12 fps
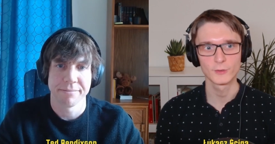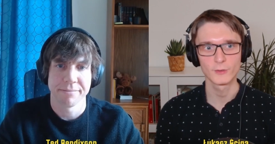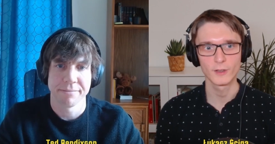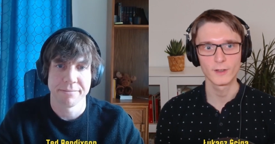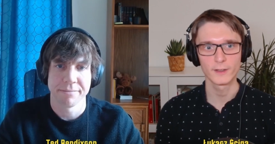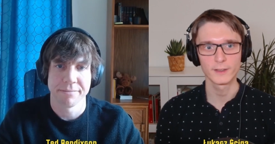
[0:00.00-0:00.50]

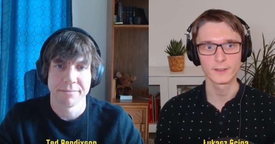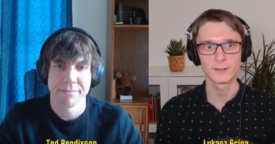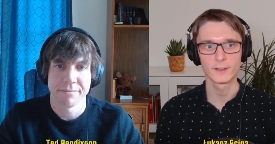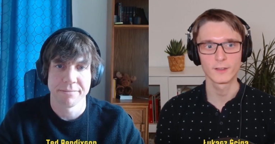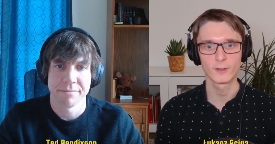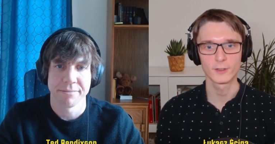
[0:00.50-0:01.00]
Speaker 1: regarding
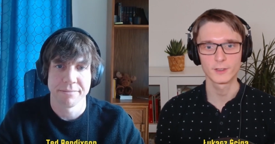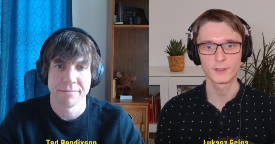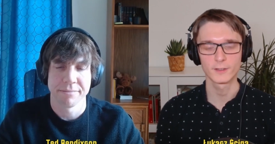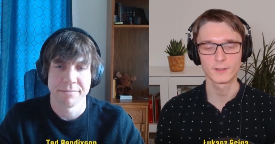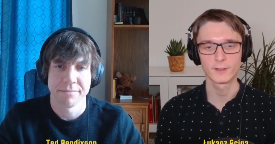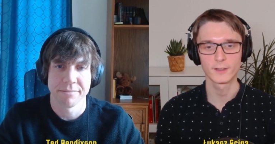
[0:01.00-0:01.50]
the logic
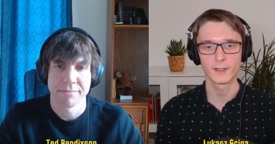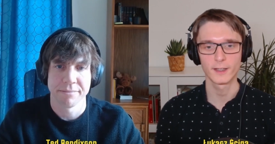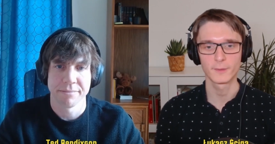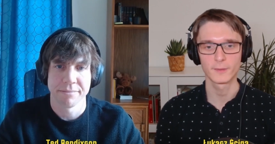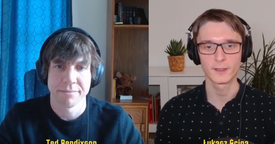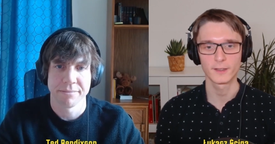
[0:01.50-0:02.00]
in the
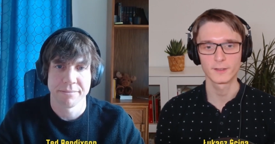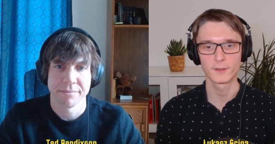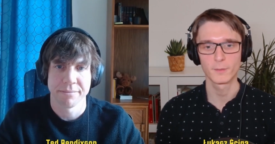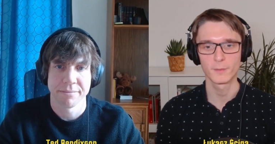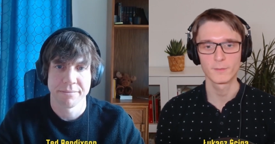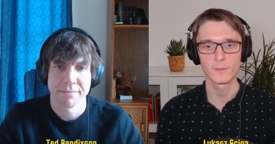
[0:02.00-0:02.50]
game, like in the
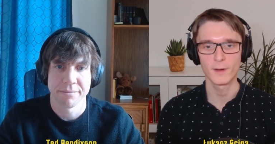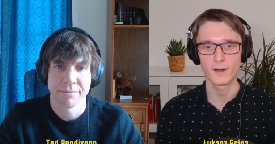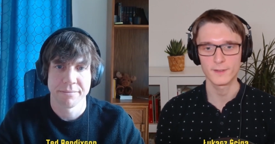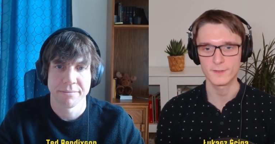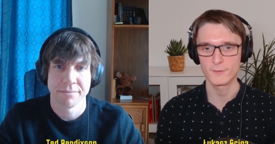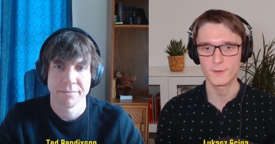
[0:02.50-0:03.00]

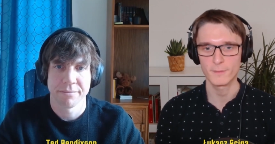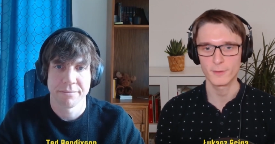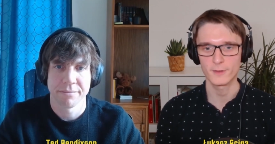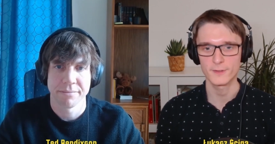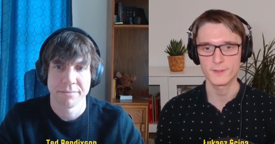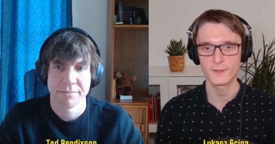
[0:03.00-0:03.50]
bugs
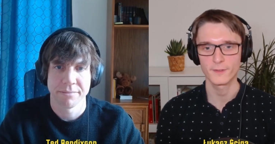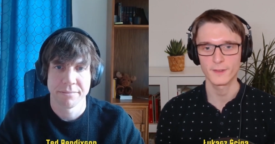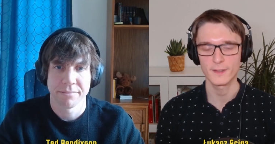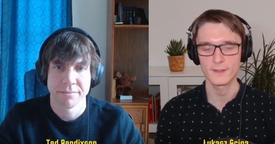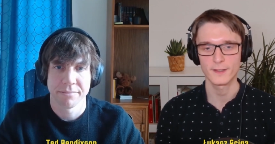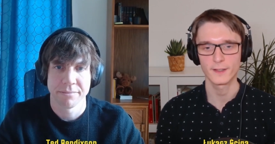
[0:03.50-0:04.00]
reports and
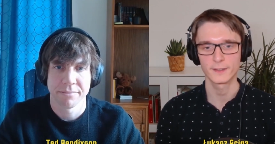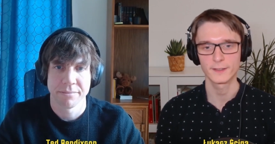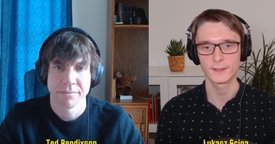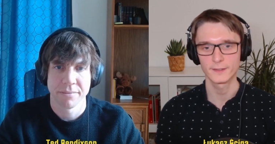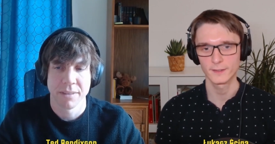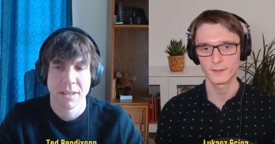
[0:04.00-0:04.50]
things like
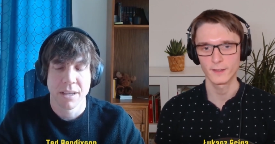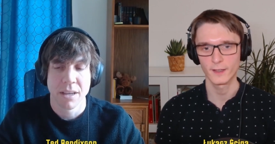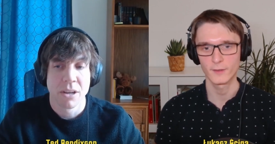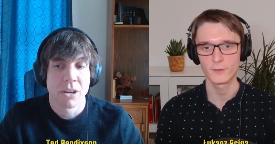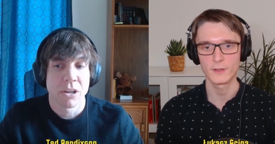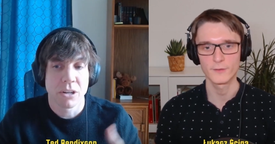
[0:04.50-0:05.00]
that, like
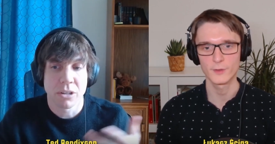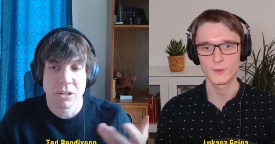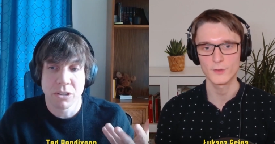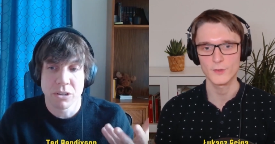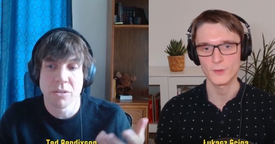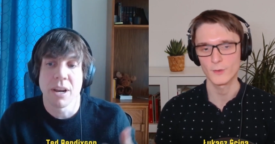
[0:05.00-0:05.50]

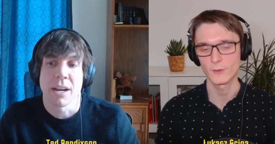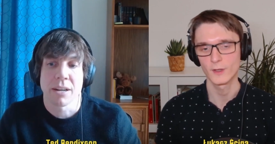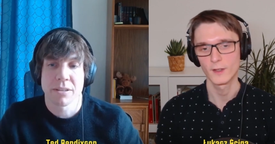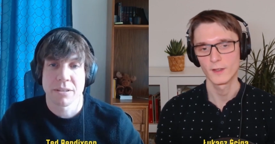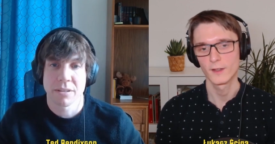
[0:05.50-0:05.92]
reviews. So, correct.